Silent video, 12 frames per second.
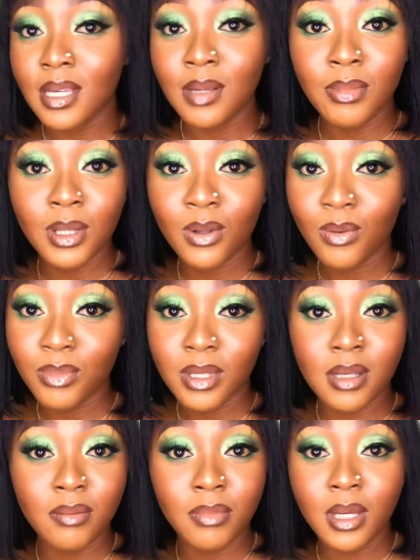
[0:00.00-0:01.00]
it may not be
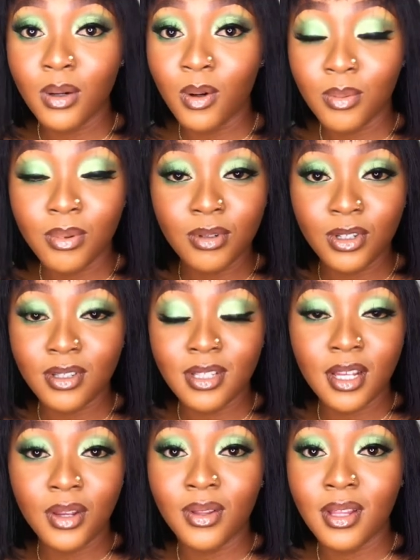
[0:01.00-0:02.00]
makeup, just
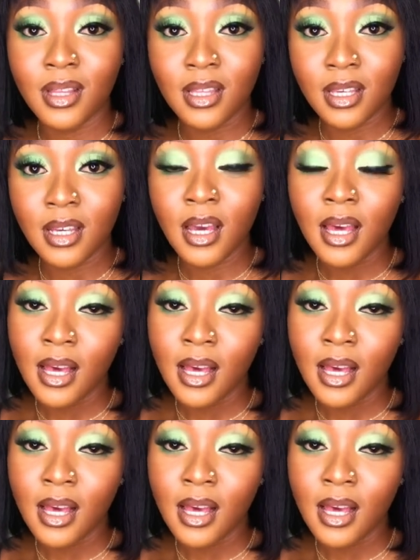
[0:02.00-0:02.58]
any other thing,